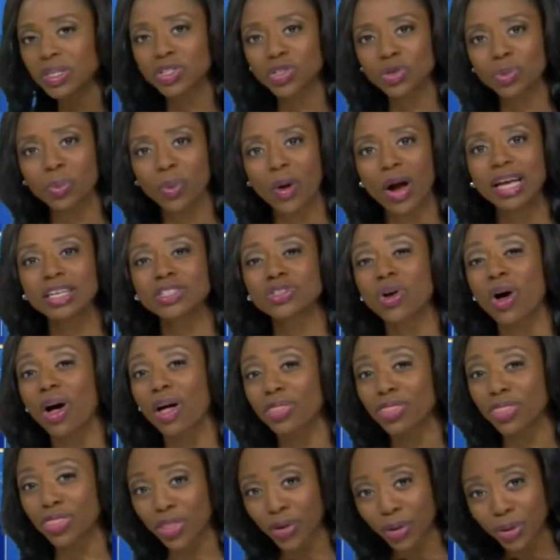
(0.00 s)
surprised
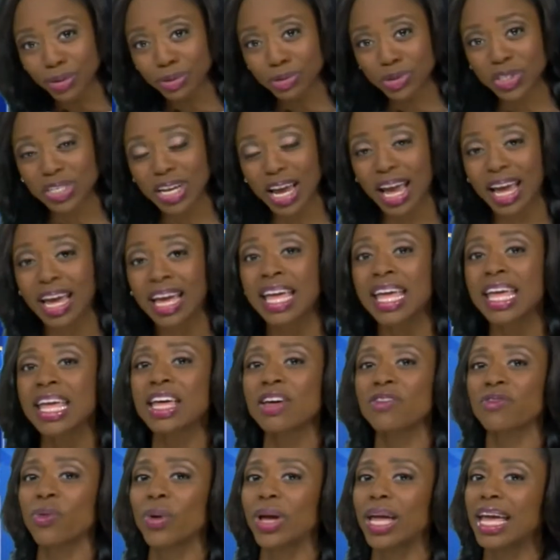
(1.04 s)
on Thursday
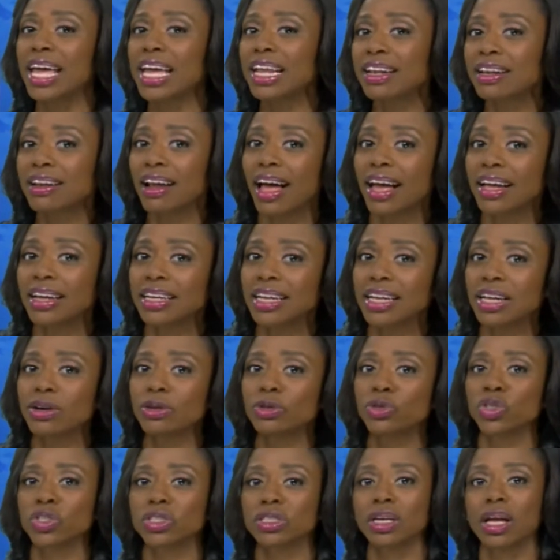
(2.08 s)
if we hit 90
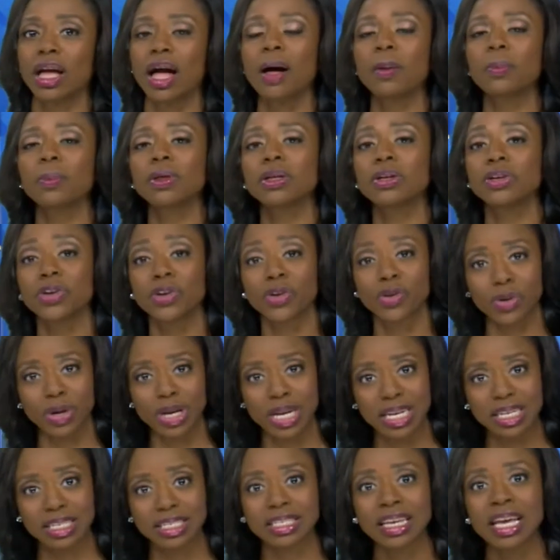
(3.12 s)
or just a couple of
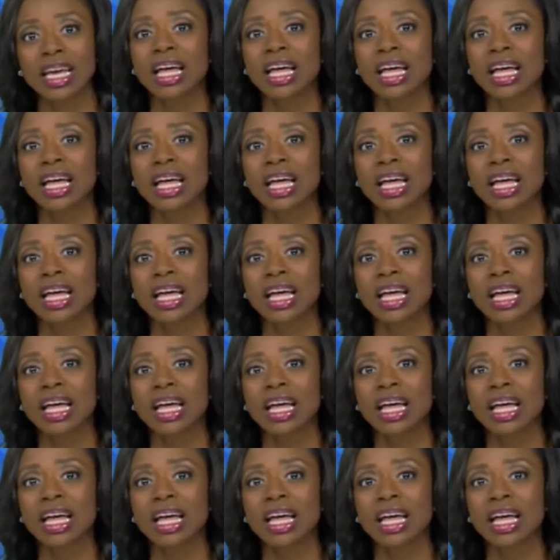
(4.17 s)
degrees